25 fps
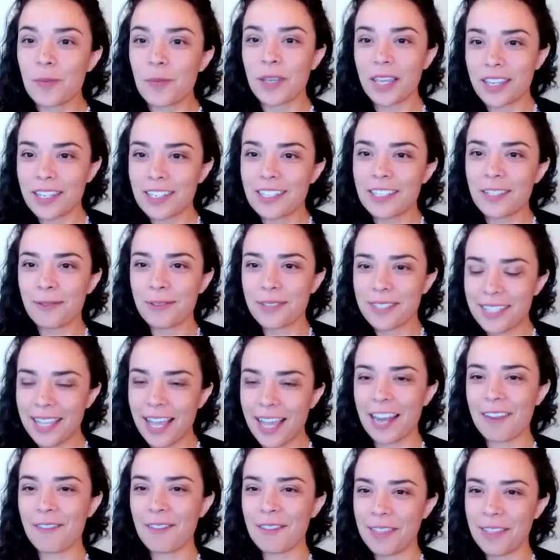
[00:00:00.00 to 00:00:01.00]
because she was
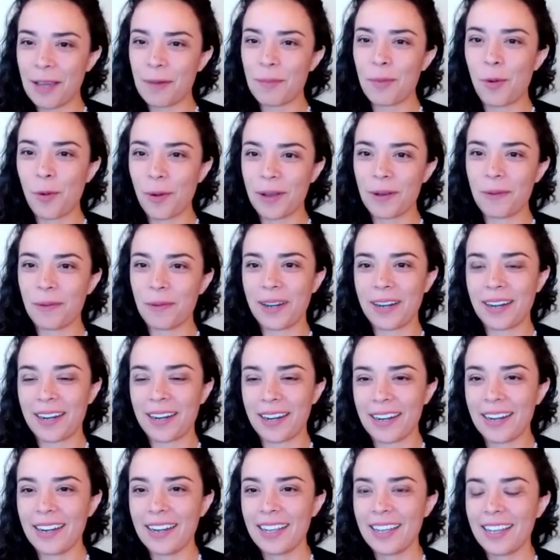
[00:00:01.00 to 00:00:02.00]
kind of at that point
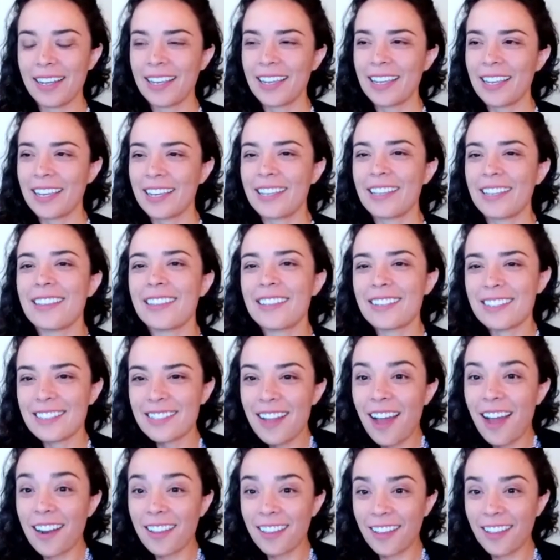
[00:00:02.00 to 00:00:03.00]
where there's
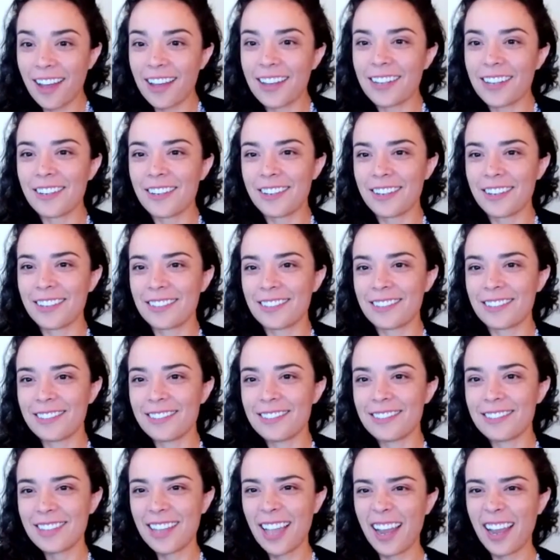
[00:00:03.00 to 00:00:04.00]
not a lot you can
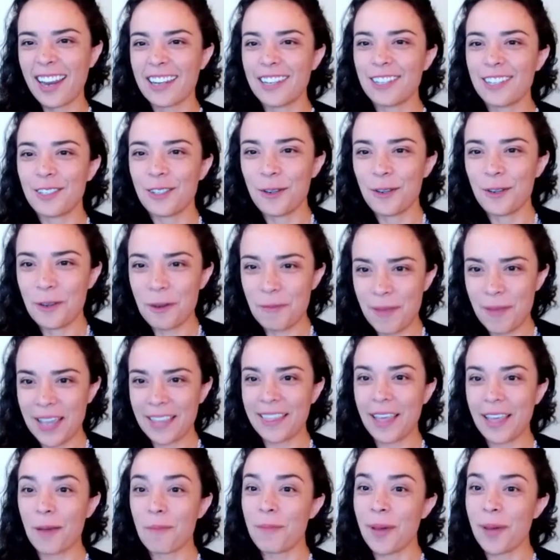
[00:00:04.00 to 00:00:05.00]
kind of do to
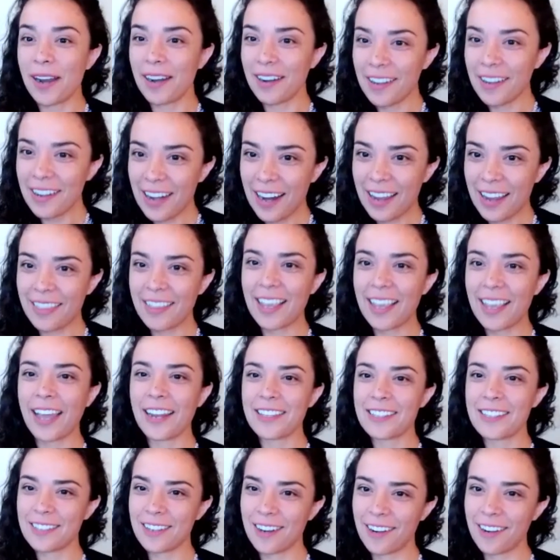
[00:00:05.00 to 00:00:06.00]
make that better. And they kind
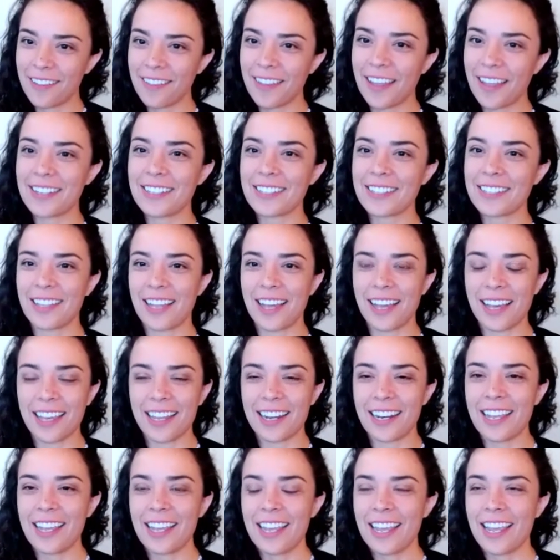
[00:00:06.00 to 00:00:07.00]
of start on that
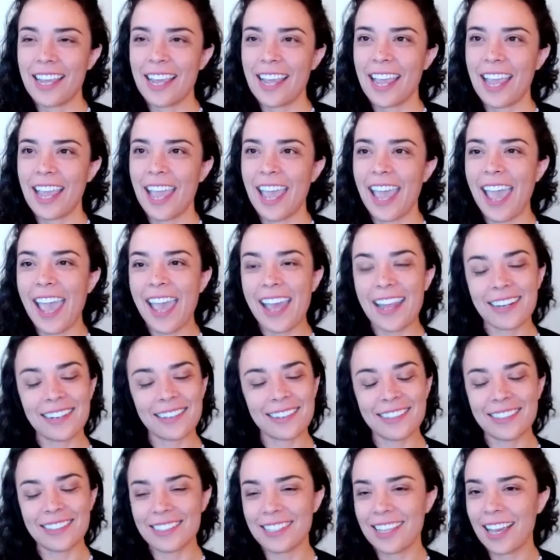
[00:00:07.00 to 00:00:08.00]
decline.
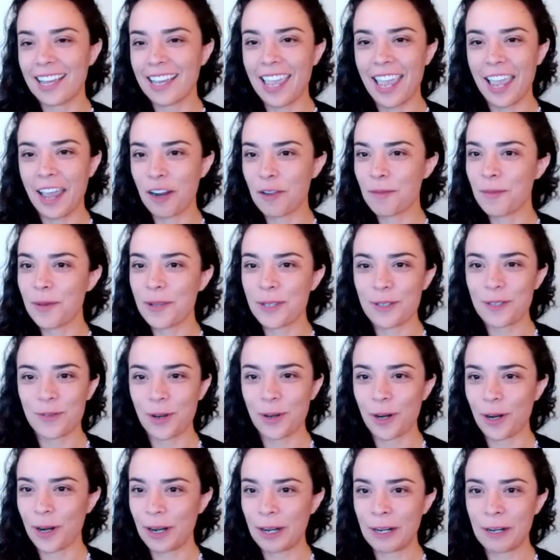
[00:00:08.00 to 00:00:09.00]
And yet cannabis
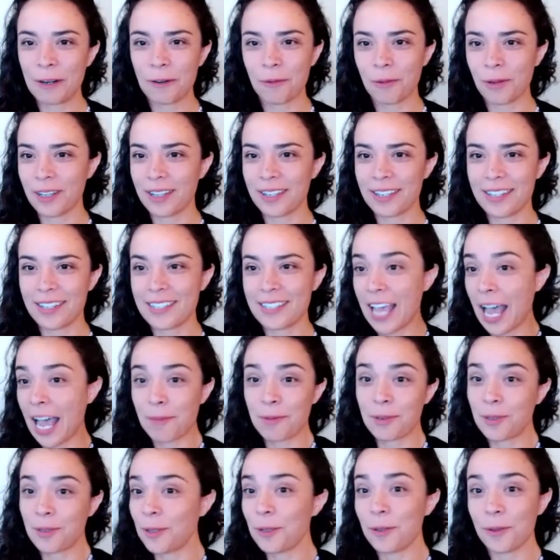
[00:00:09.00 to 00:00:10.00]
for her was
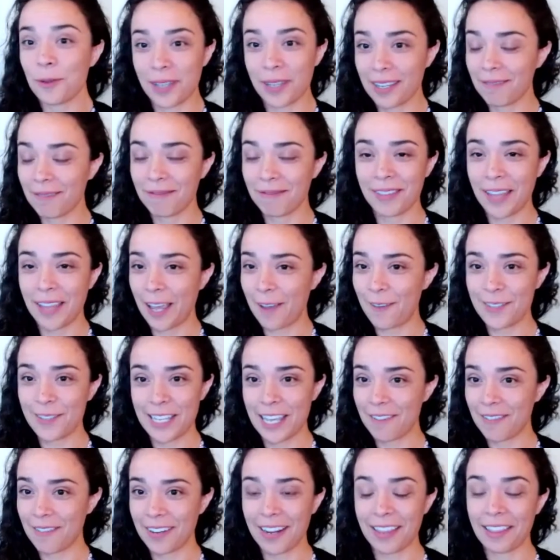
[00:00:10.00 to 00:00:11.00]
absolutely
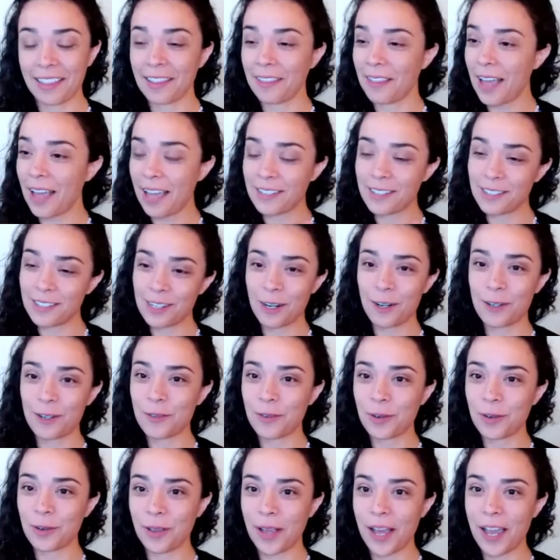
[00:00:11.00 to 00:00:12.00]
life-saving. And the last years
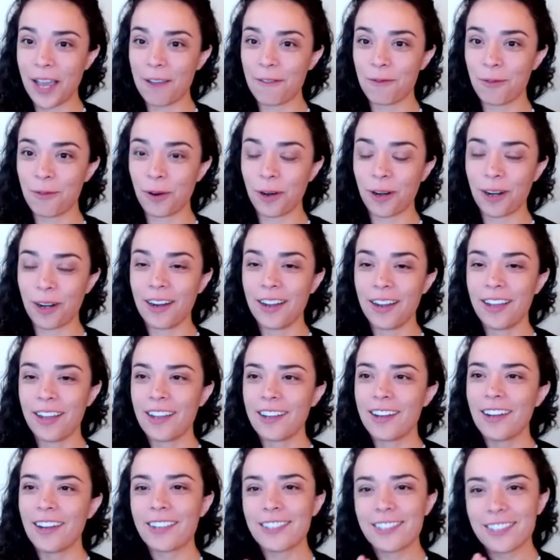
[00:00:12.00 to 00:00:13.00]
of her life were
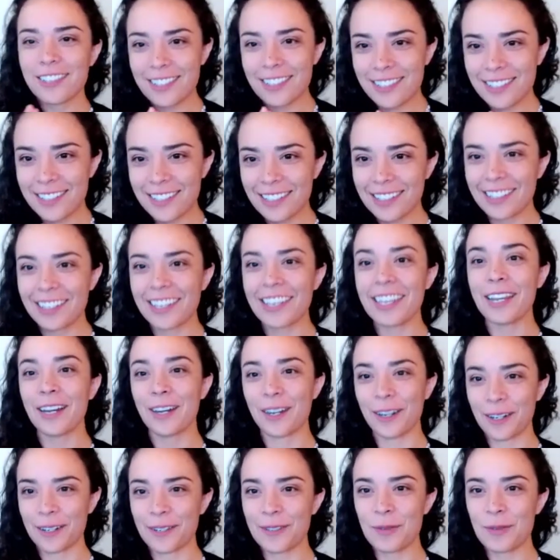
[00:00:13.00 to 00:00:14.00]
not just
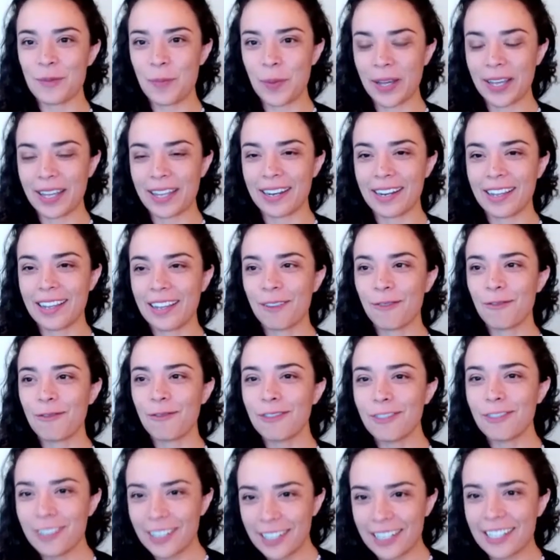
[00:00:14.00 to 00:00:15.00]
years, but
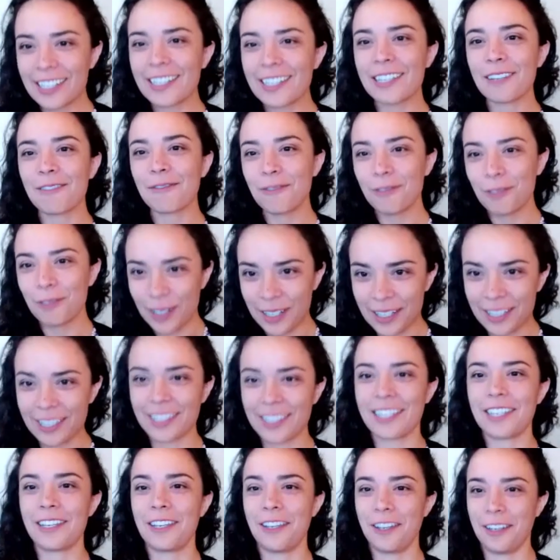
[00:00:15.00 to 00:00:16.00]
really,
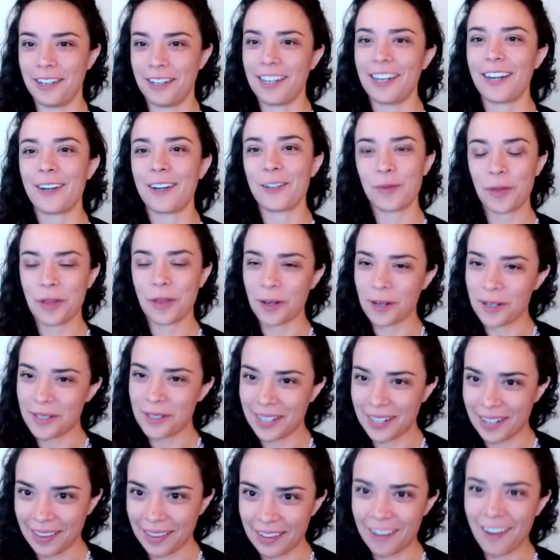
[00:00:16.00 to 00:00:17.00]
really good years with her
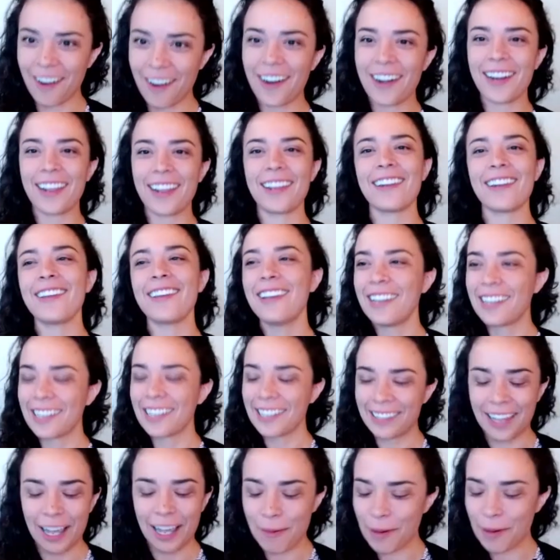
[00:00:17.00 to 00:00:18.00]
sitting in the garden,
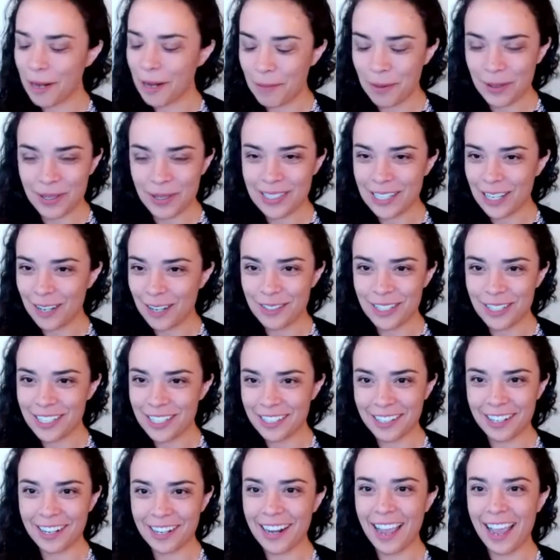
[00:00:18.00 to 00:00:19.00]
climbing up on stuff she
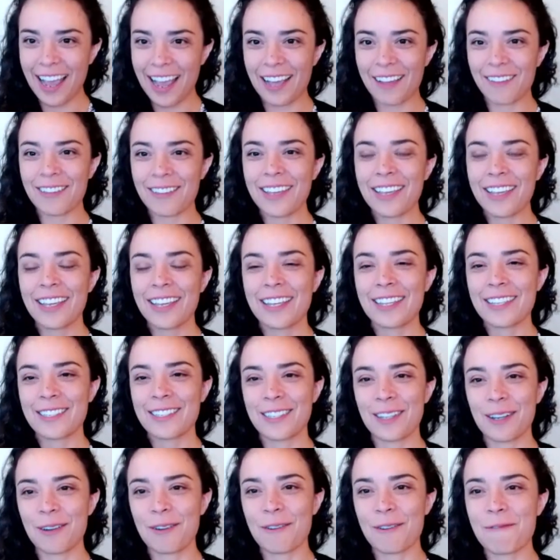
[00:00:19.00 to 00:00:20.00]
shouldn't have.
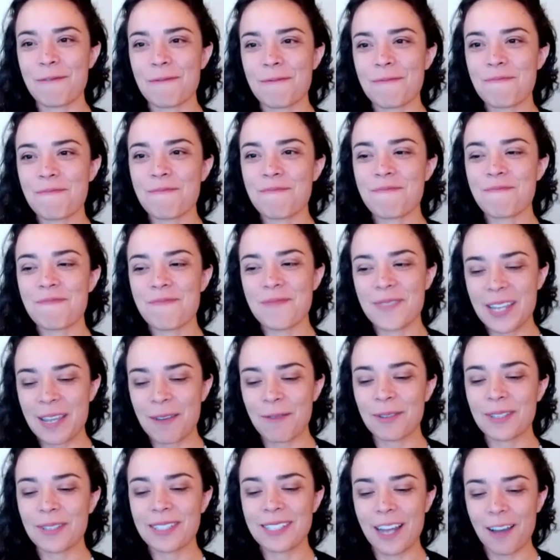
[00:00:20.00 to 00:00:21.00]
So it
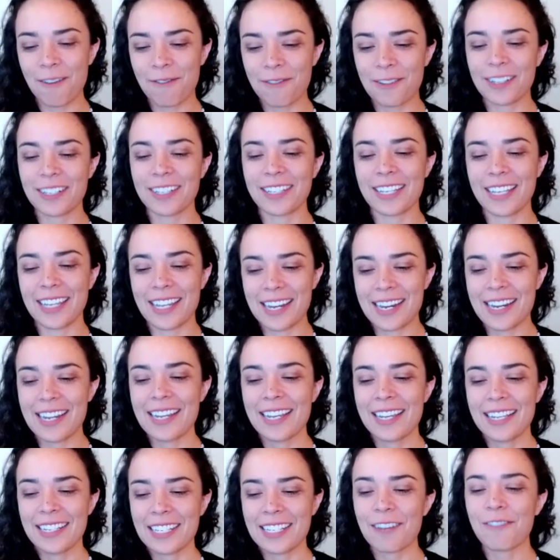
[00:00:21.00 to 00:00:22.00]
was definitely
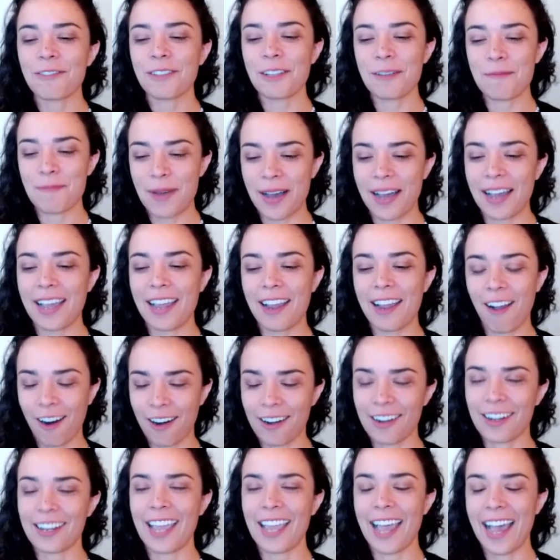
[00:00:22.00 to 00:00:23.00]
my
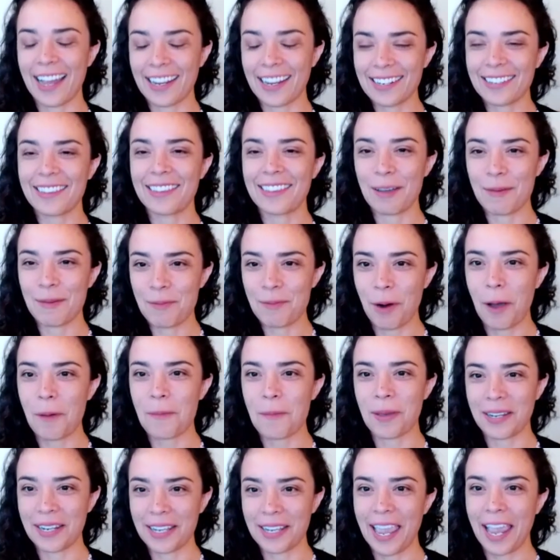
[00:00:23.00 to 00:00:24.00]
heart cat that brought
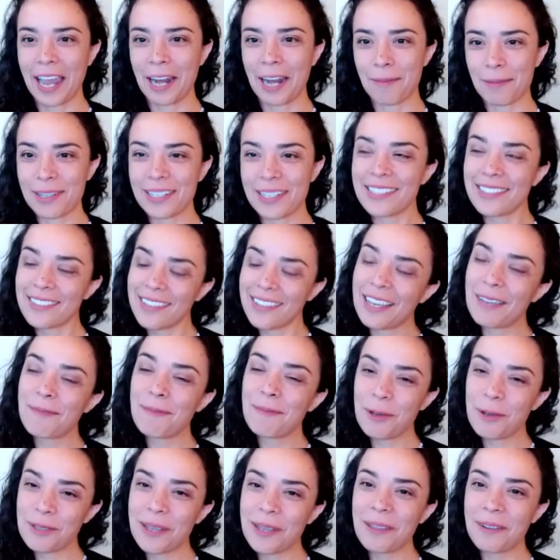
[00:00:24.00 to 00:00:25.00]
me into cannabis, like
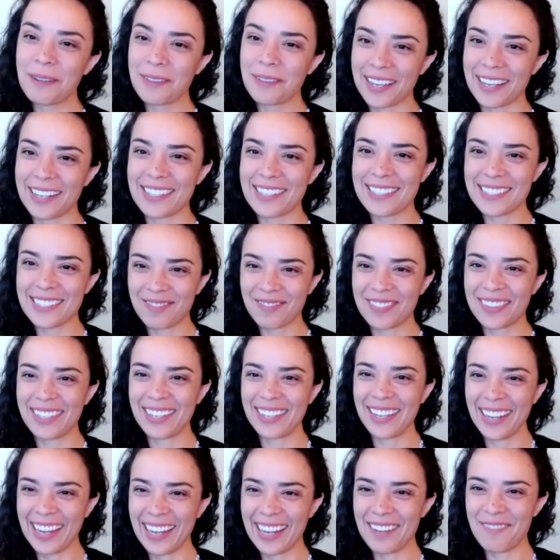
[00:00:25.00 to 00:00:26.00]
most other things
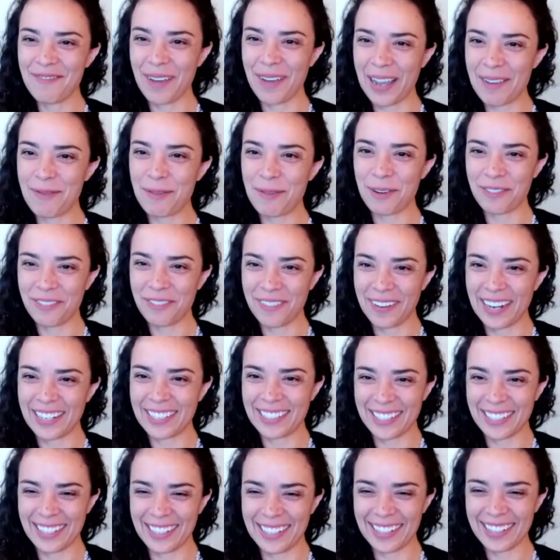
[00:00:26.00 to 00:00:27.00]
in my
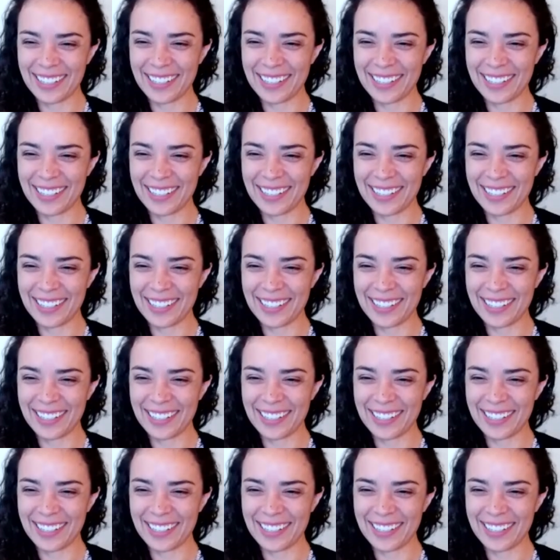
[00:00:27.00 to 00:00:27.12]
profession.